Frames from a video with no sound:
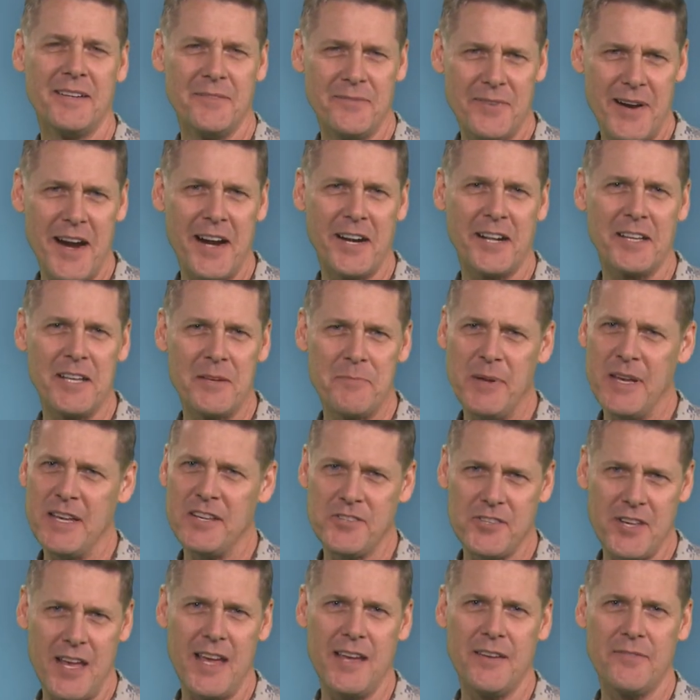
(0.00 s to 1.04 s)
Finally, be
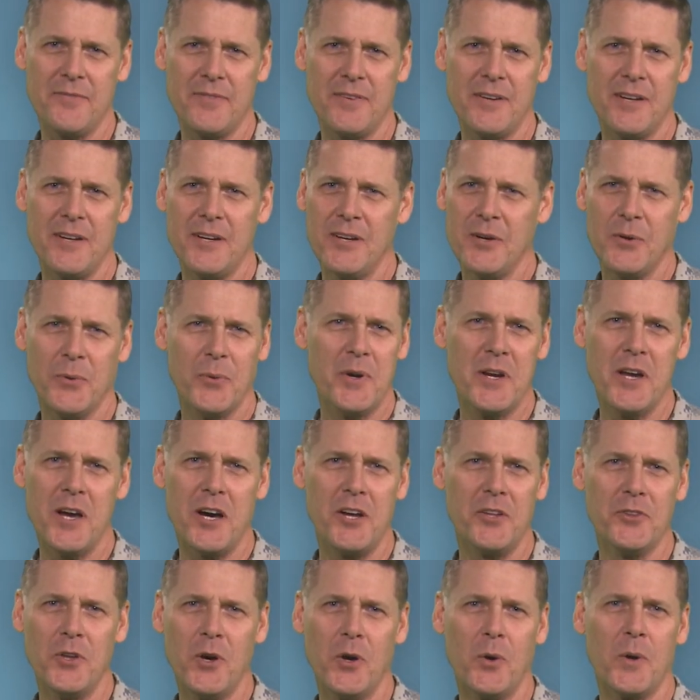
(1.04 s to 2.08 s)
safe. We
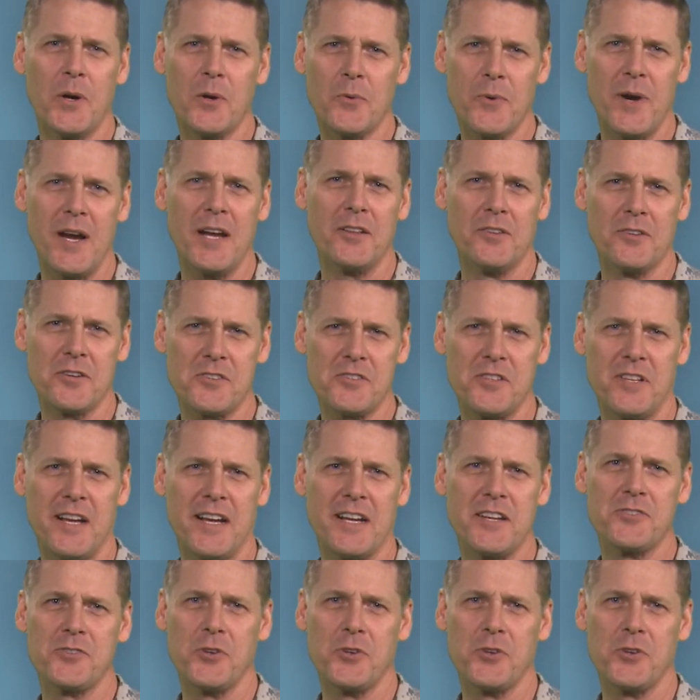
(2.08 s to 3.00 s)
all know what right looks like,